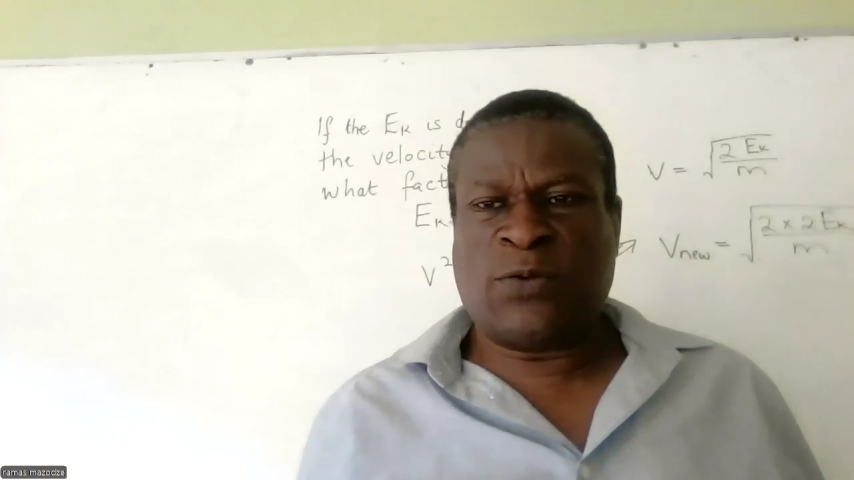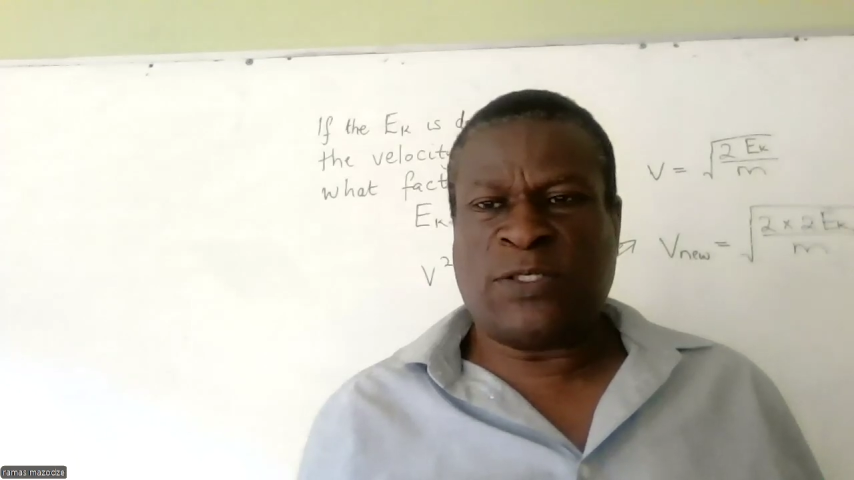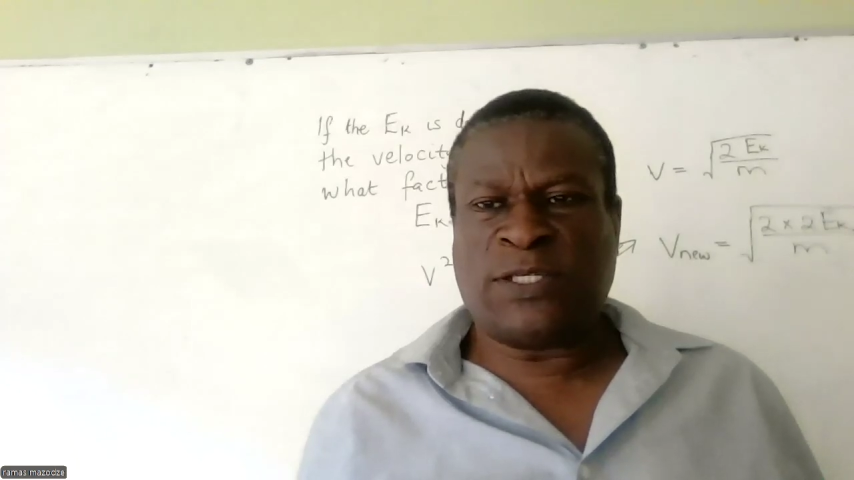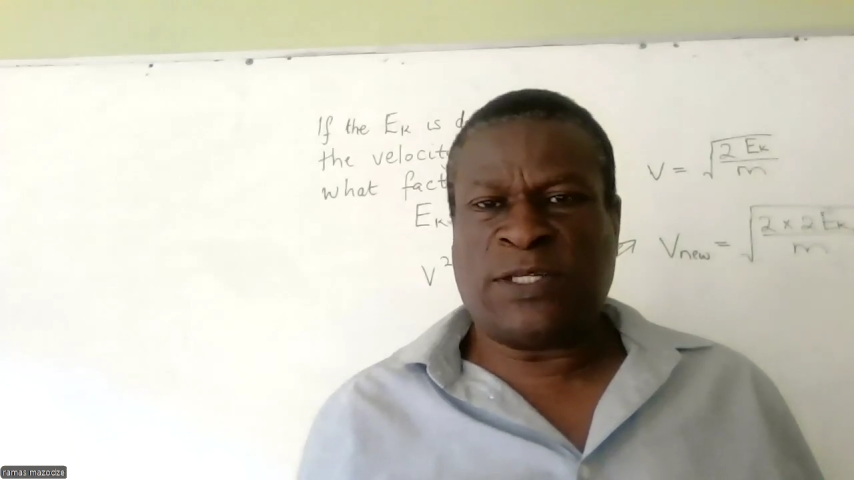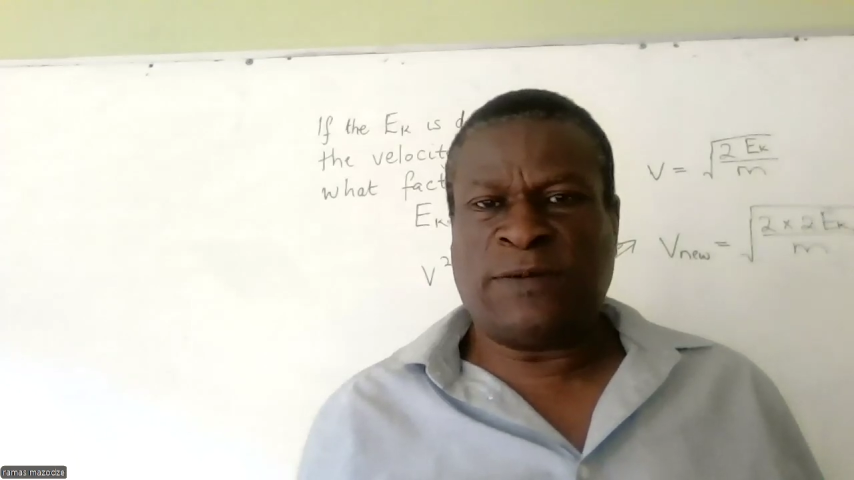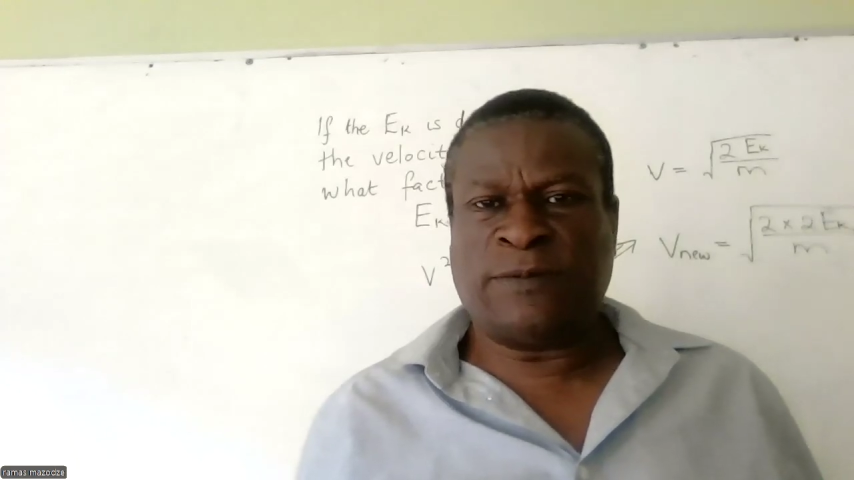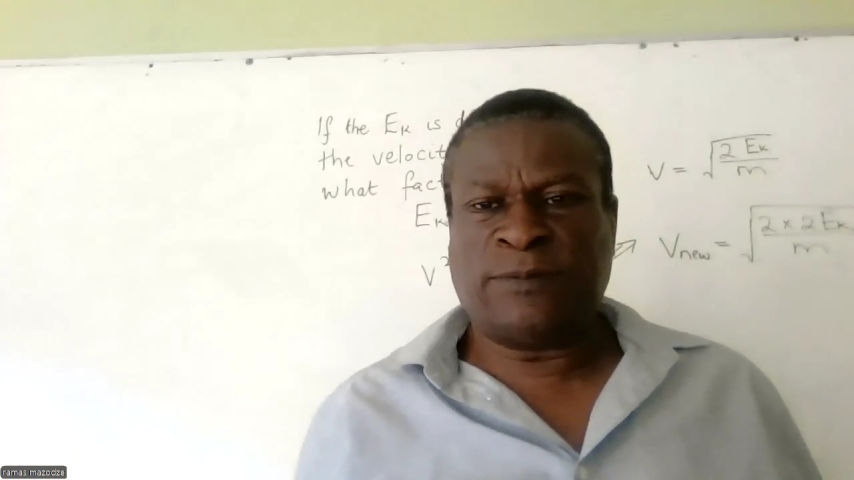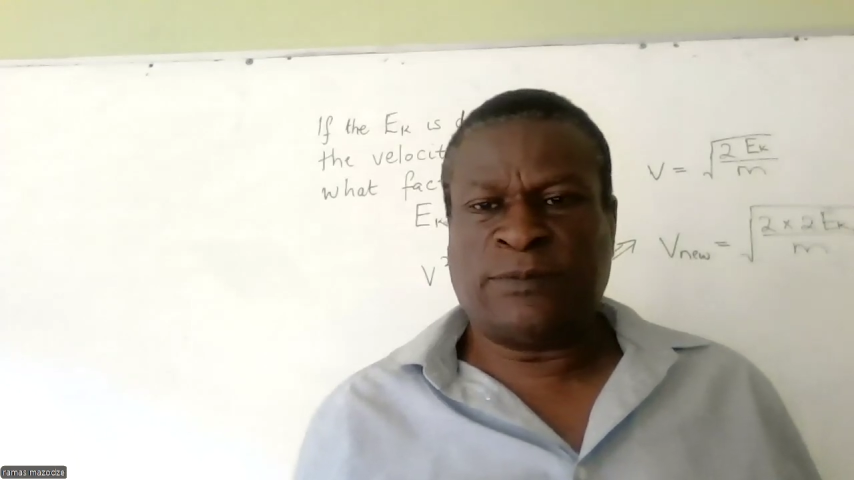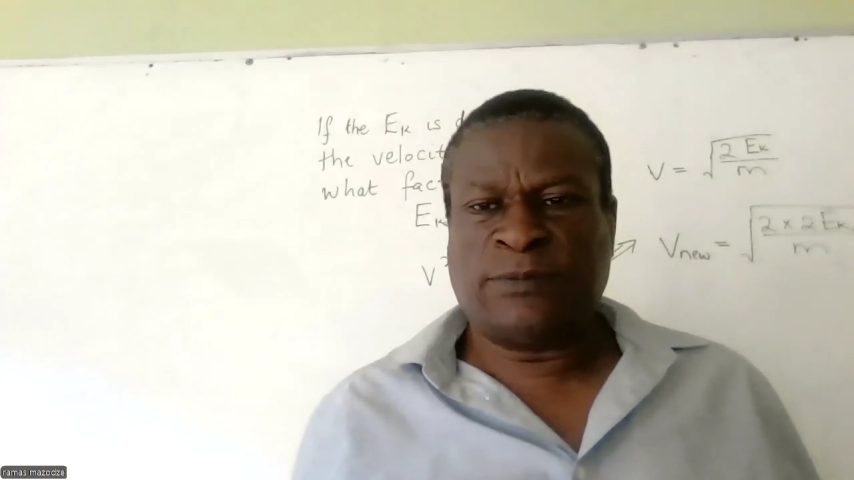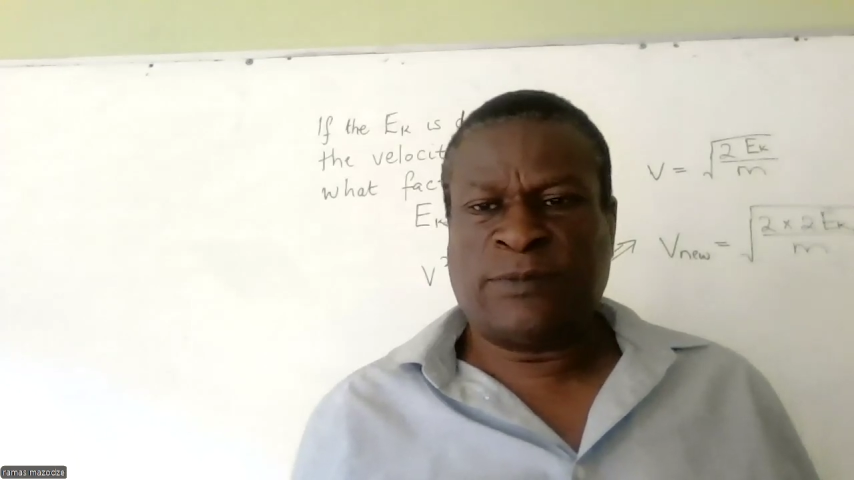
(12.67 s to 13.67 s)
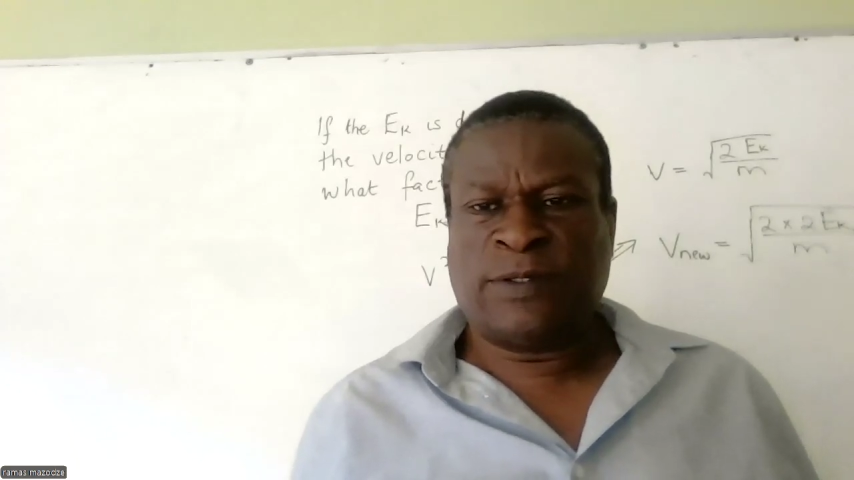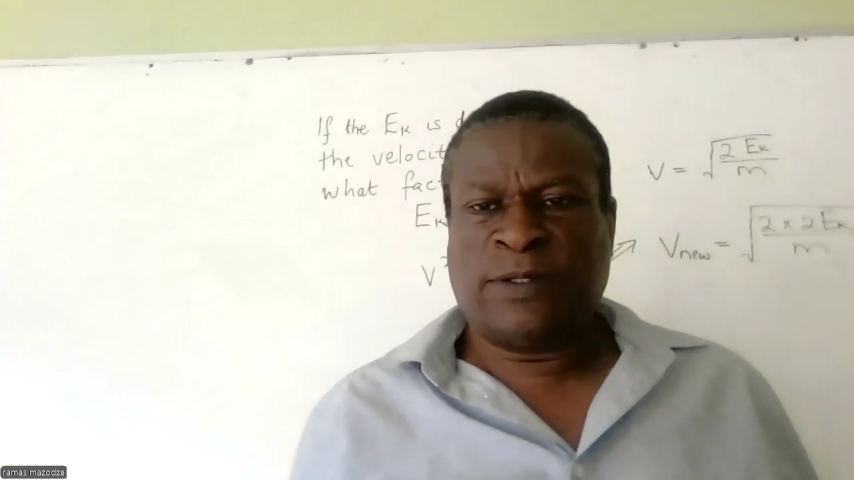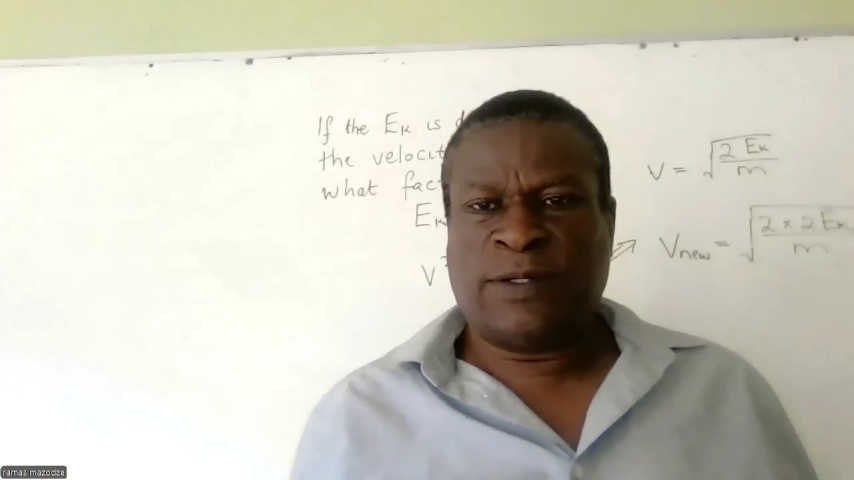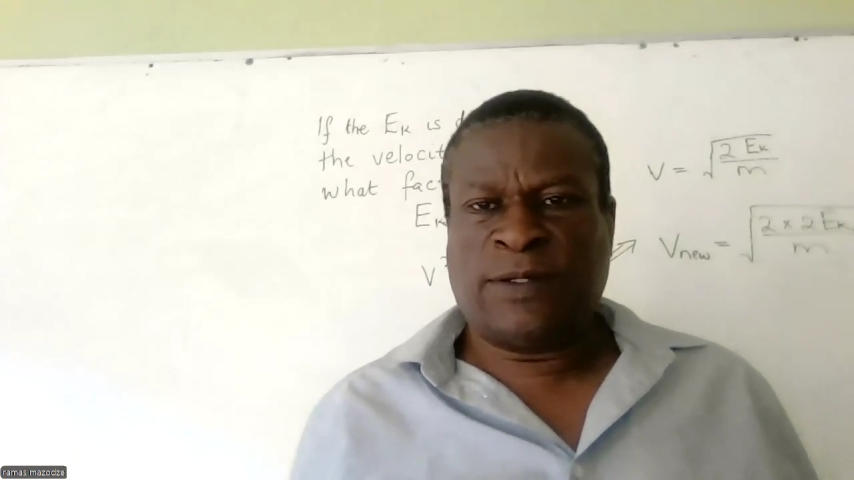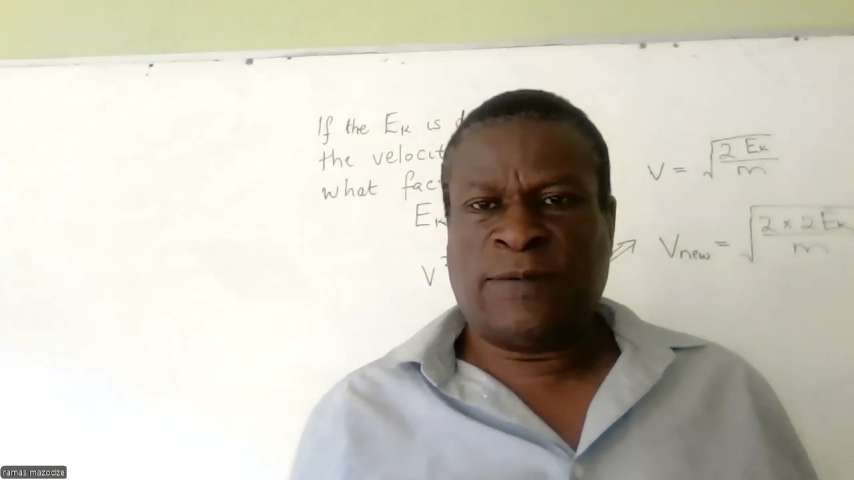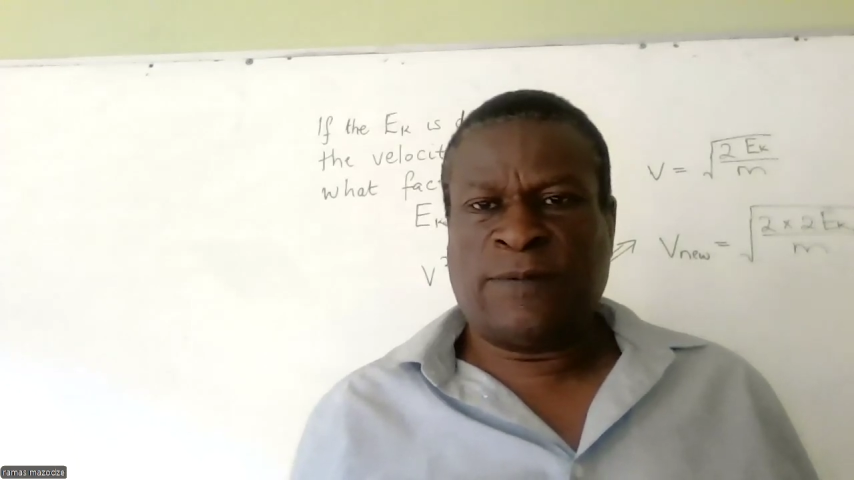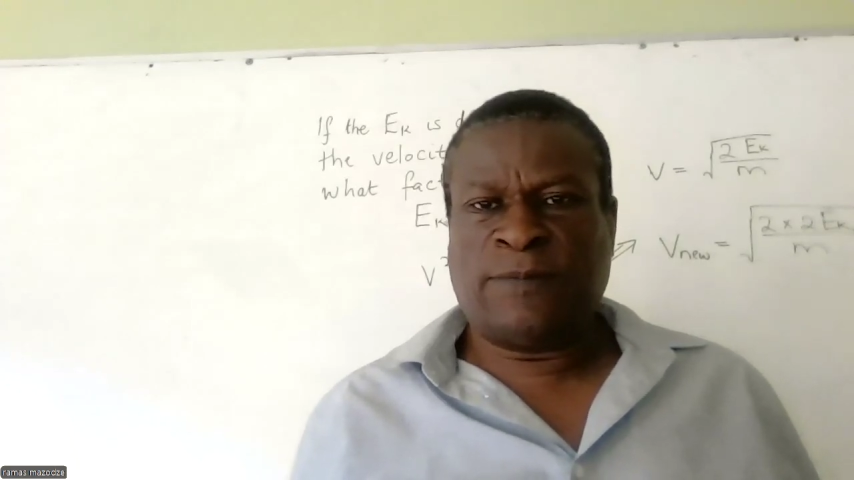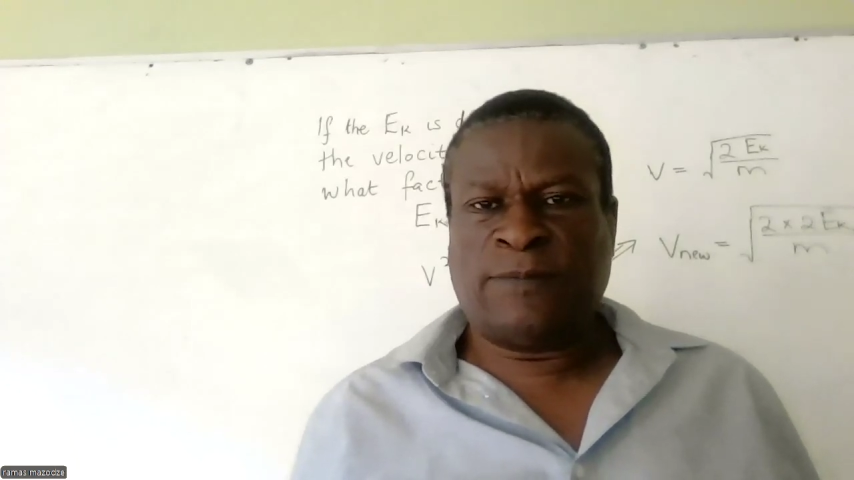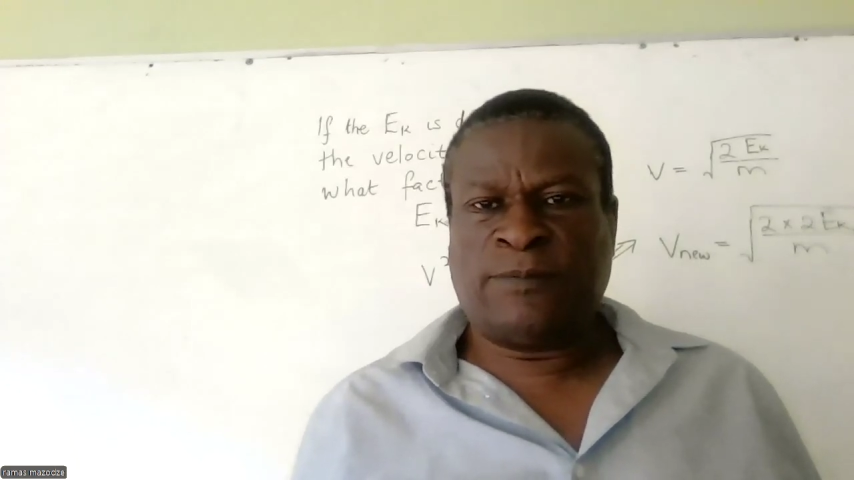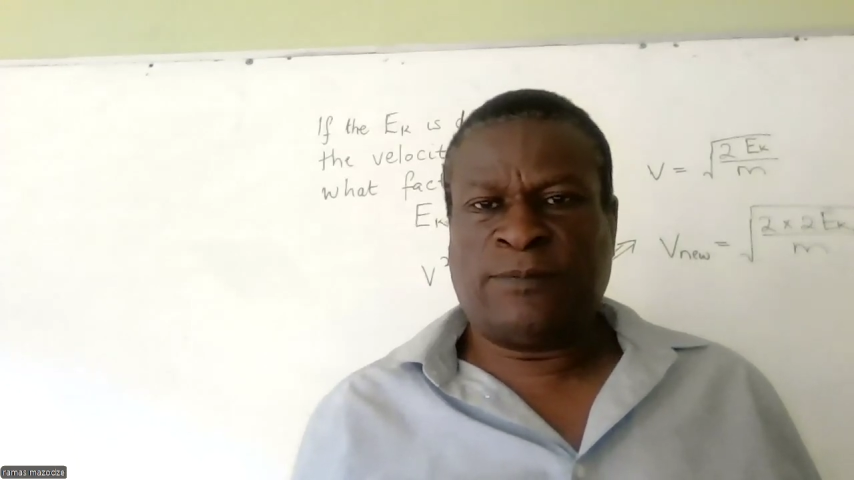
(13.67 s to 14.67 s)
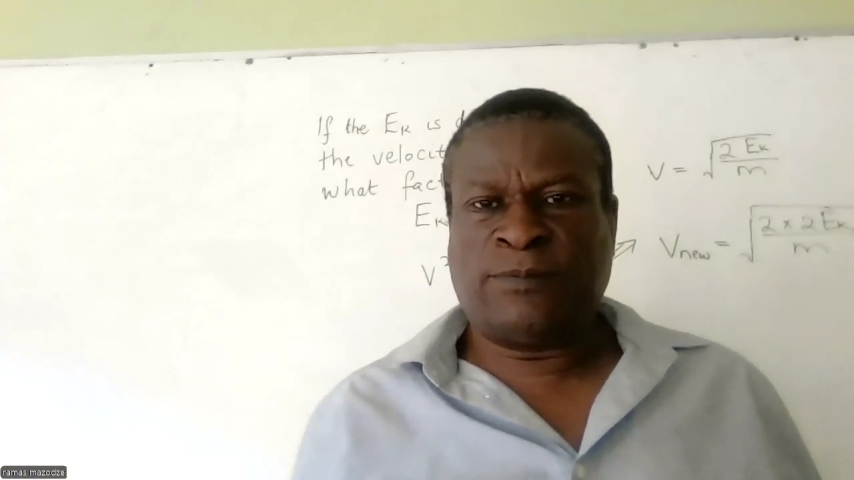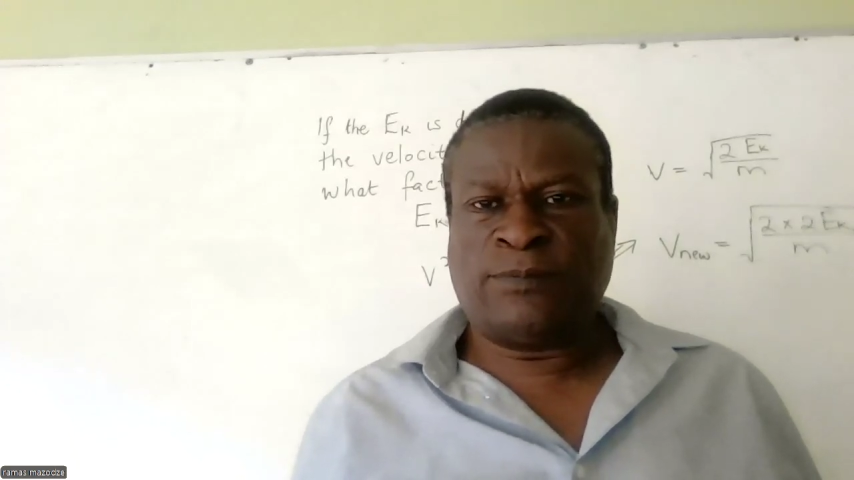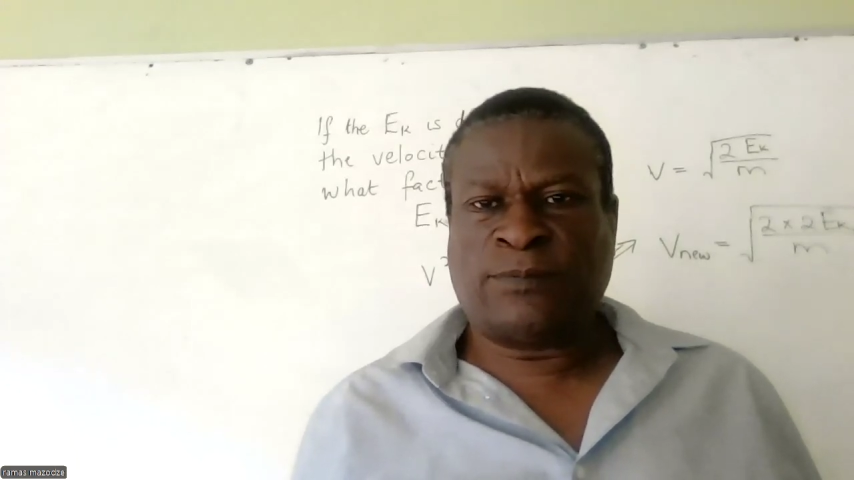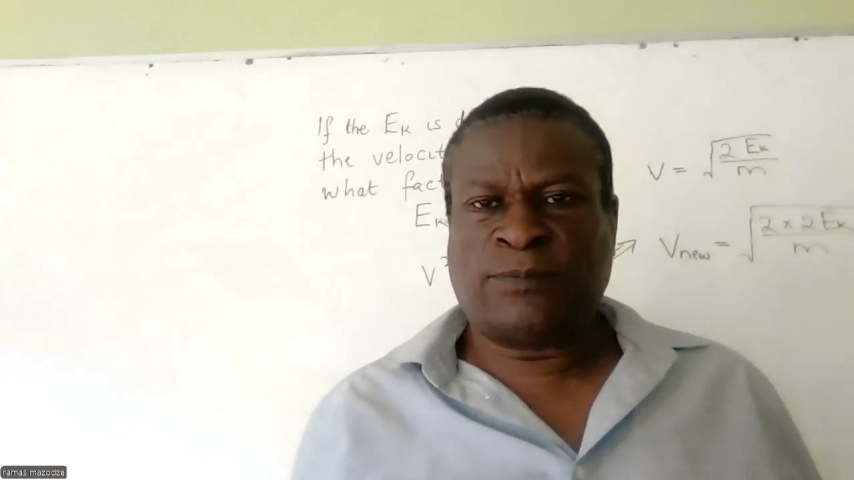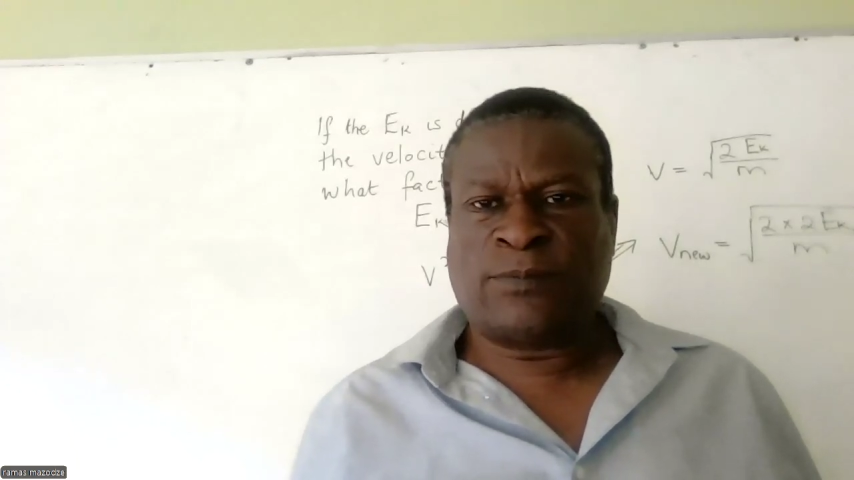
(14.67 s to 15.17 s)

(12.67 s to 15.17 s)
question, um,